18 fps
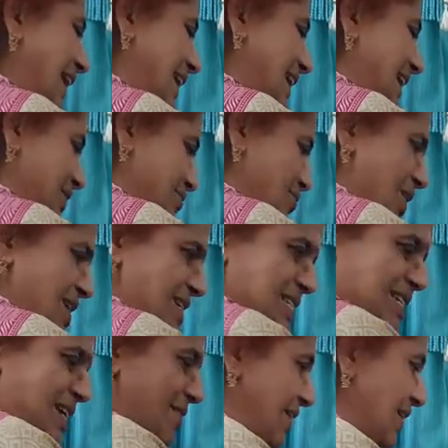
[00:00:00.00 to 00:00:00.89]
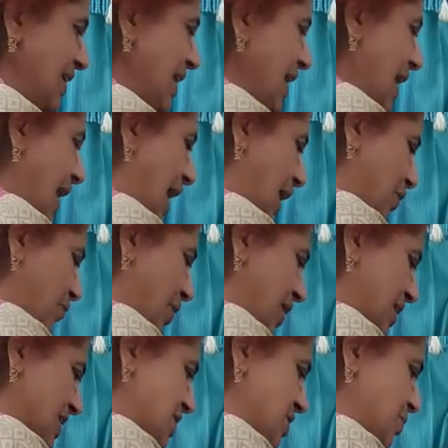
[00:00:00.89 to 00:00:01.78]
written what is given and
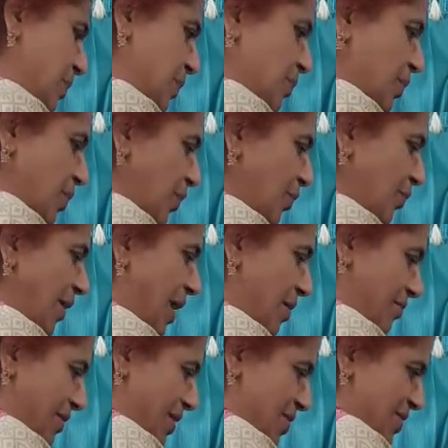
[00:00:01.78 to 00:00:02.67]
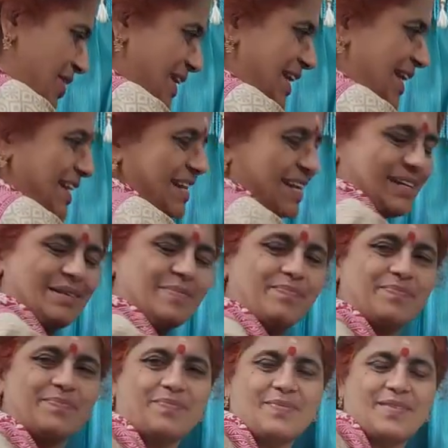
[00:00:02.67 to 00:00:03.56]
what is to be proved we have already written.
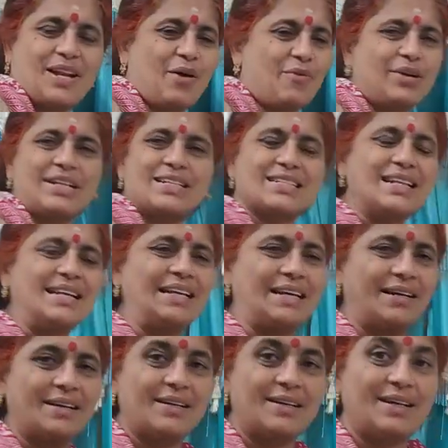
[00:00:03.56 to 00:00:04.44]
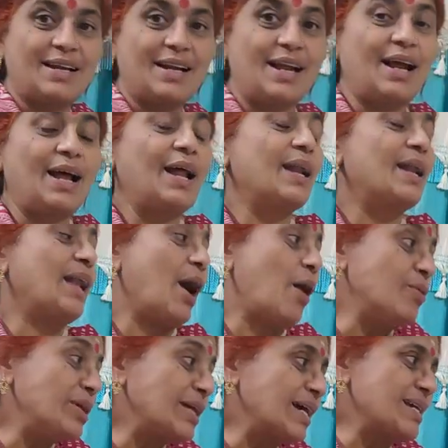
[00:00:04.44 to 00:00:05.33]
Now it is clear.
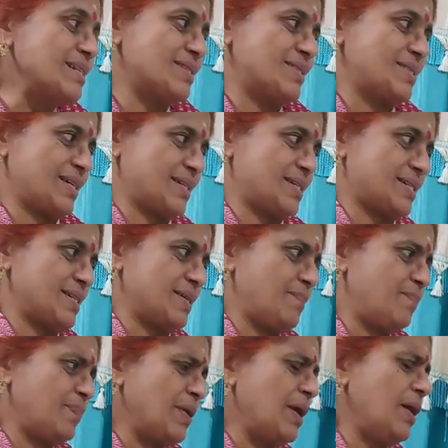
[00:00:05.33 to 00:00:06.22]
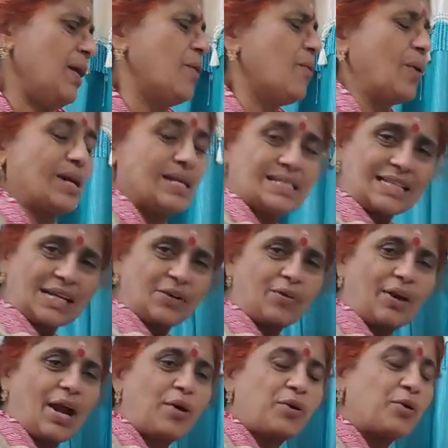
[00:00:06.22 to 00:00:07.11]
Now the construction. What is that
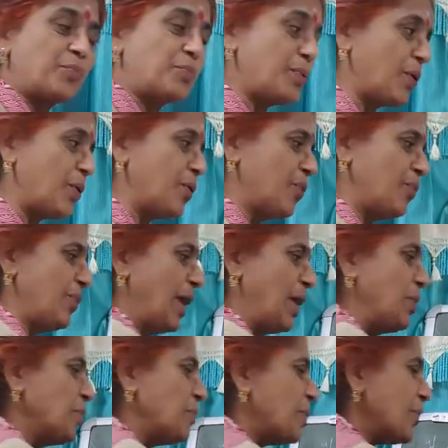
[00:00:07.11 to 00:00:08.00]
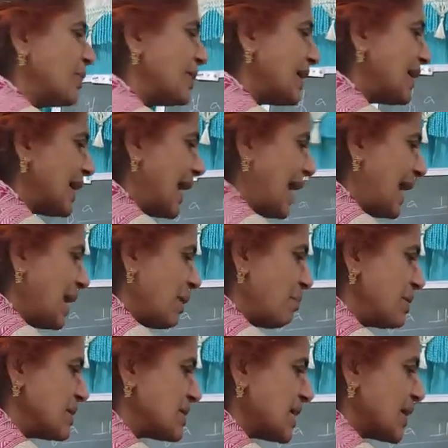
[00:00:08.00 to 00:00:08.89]
we have to prove? We have to prove that
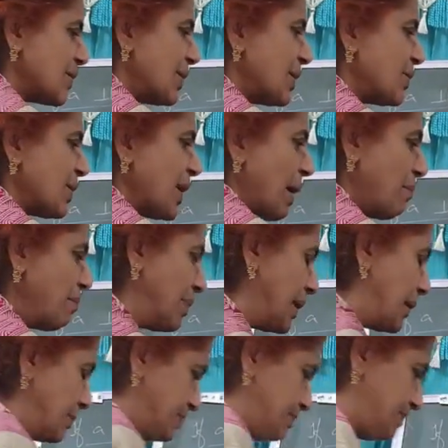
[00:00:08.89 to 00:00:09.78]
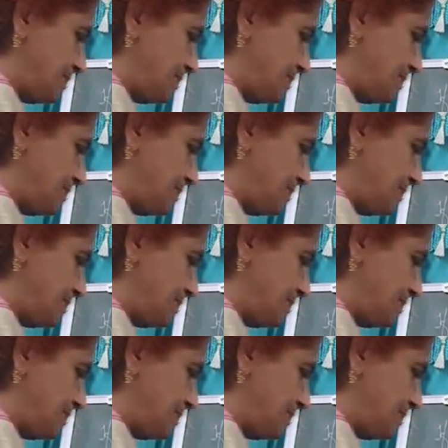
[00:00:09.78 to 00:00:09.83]
AM is equal to MB.